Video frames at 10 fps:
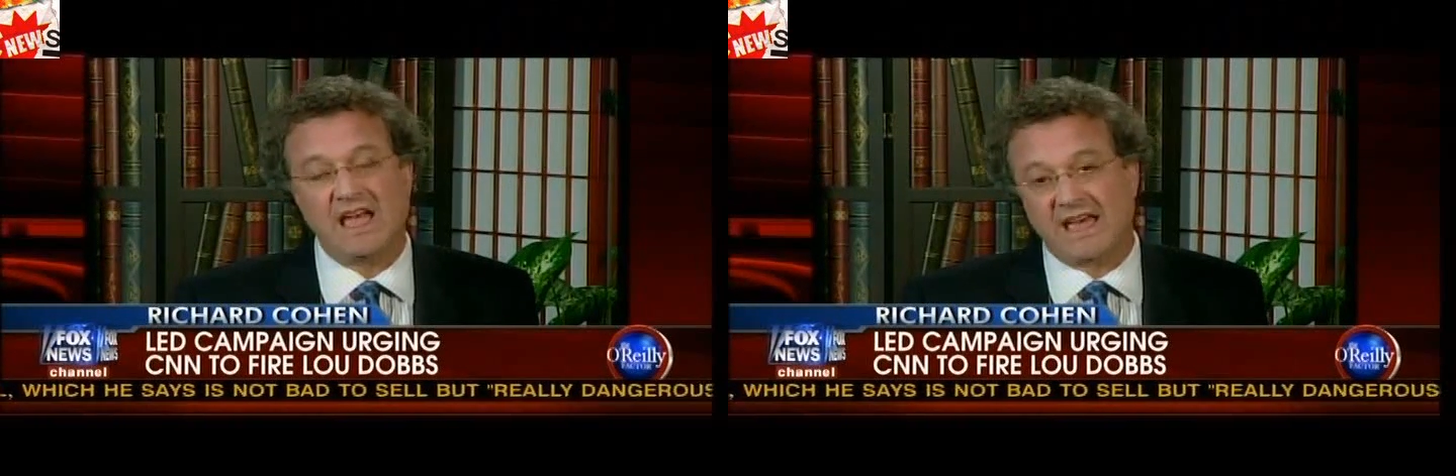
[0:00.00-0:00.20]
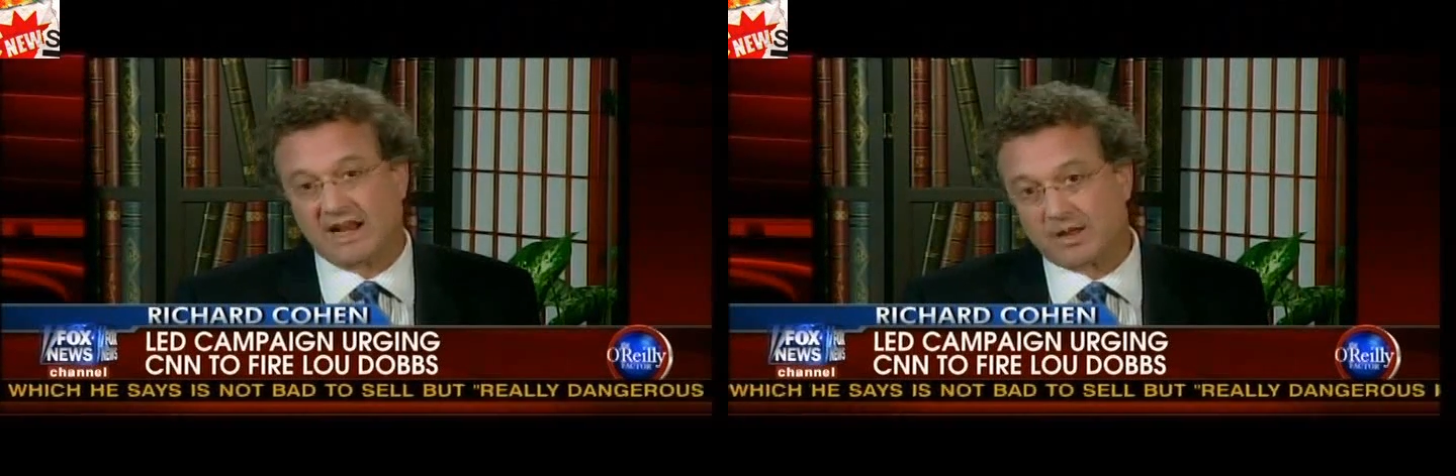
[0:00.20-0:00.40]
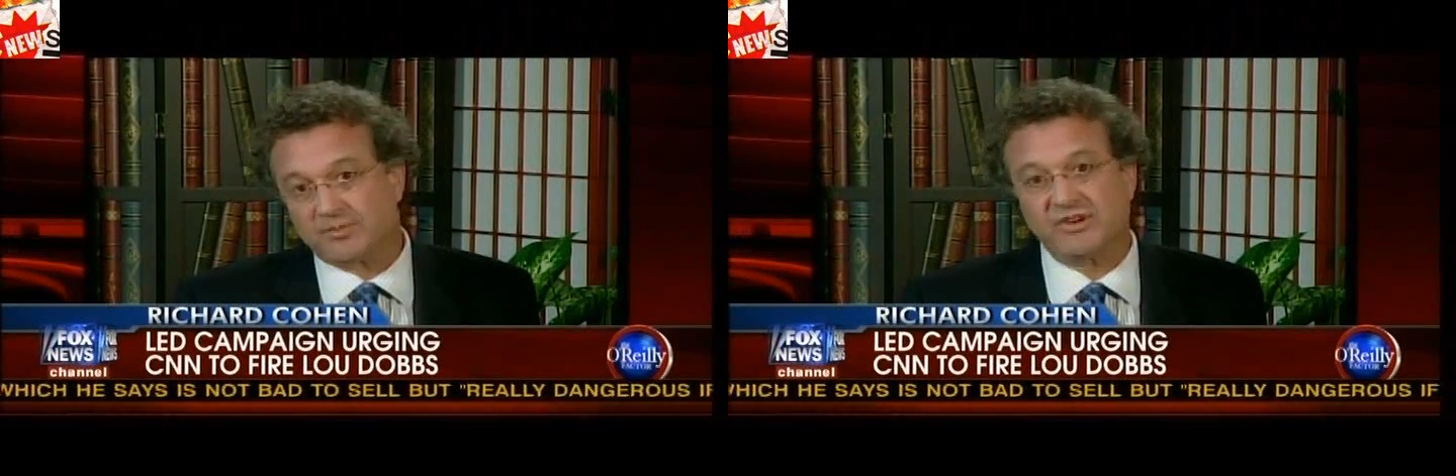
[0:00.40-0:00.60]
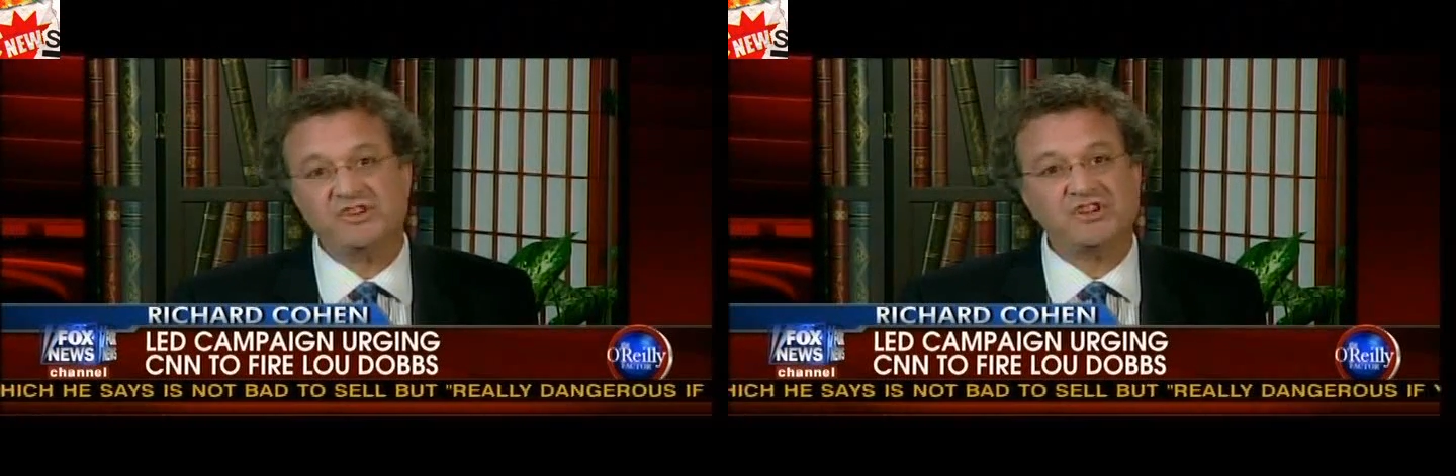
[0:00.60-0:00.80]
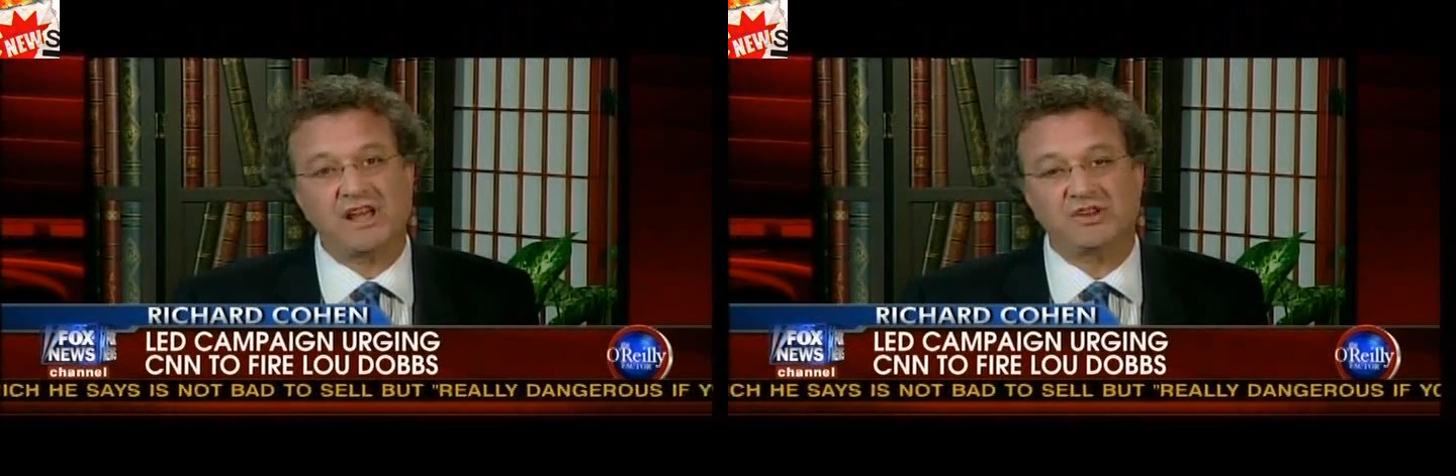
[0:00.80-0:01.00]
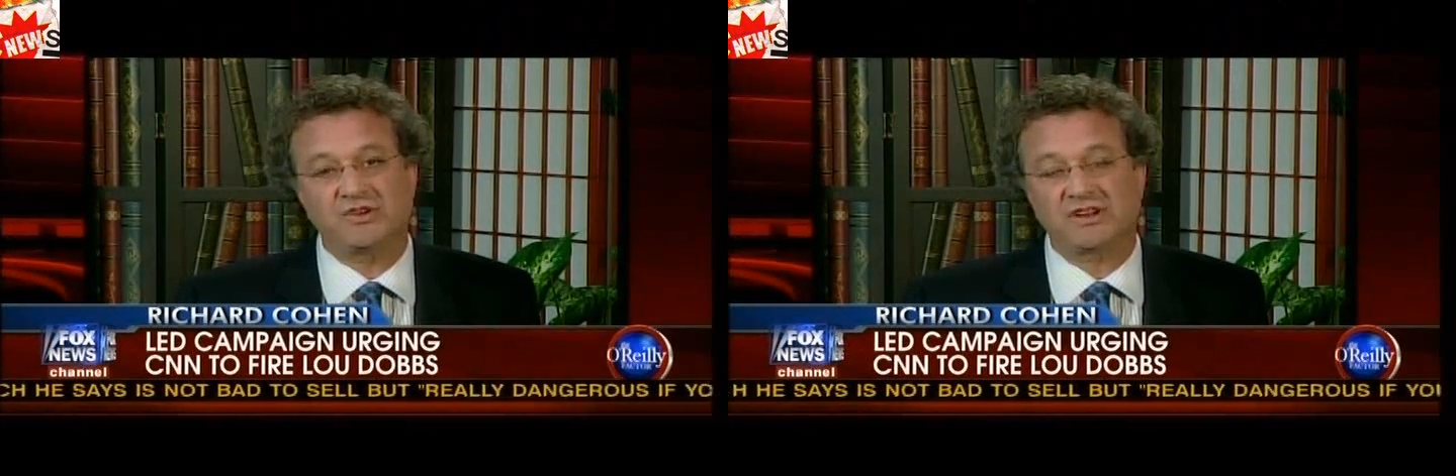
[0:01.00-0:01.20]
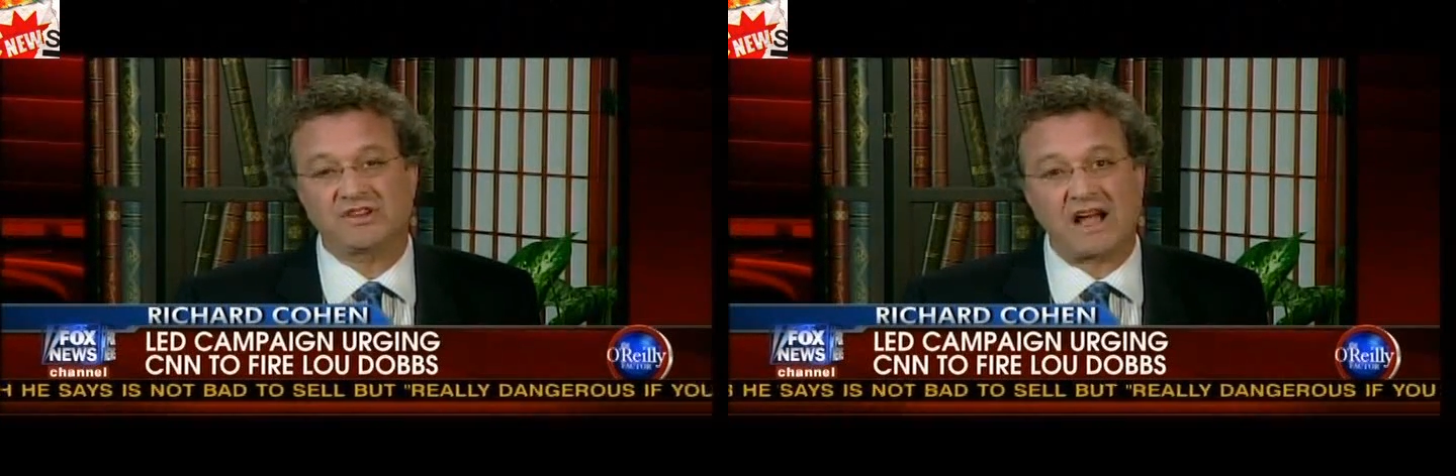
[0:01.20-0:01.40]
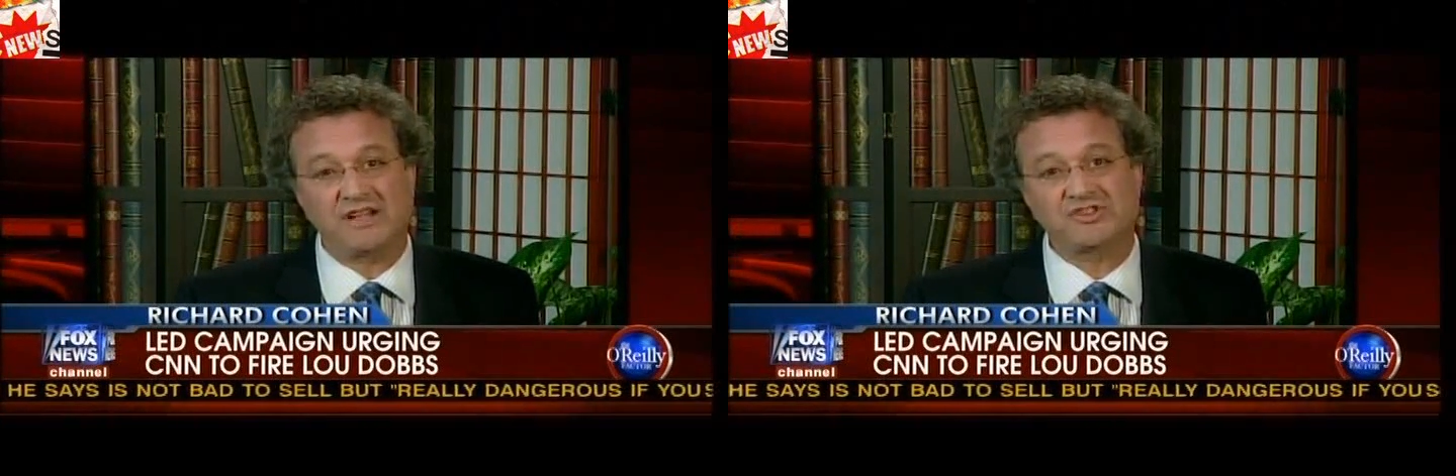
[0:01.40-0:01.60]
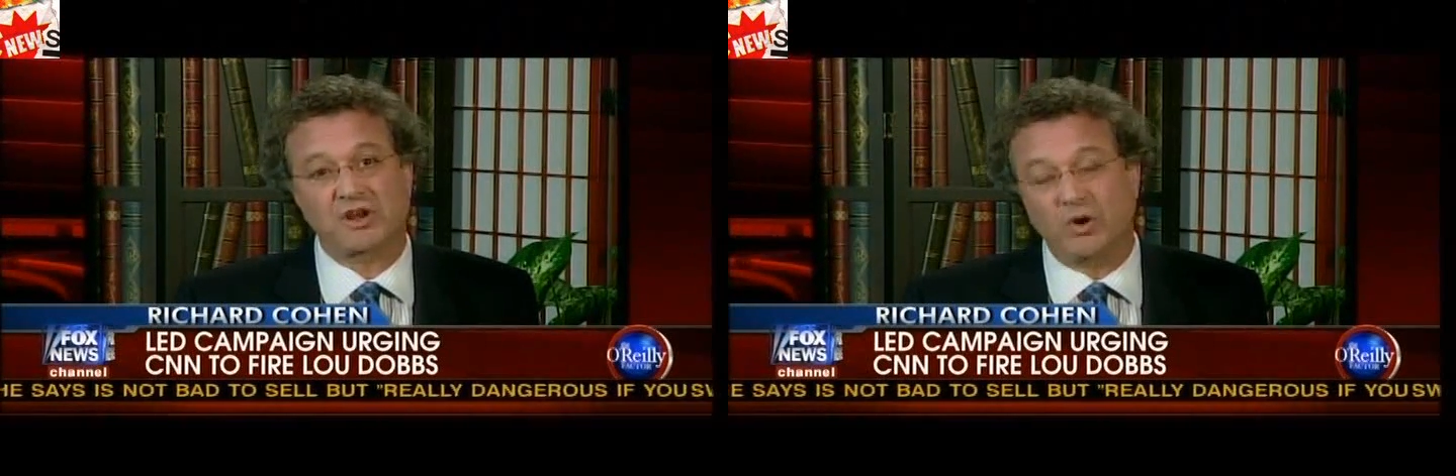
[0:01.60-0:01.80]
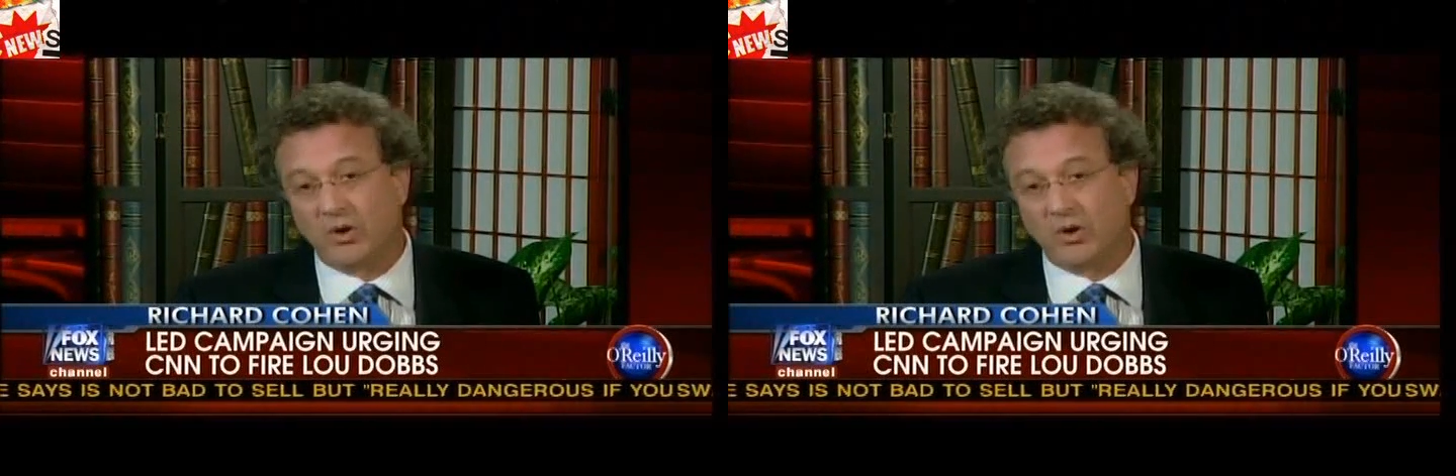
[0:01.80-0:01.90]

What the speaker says: and I appreciate your acknowledging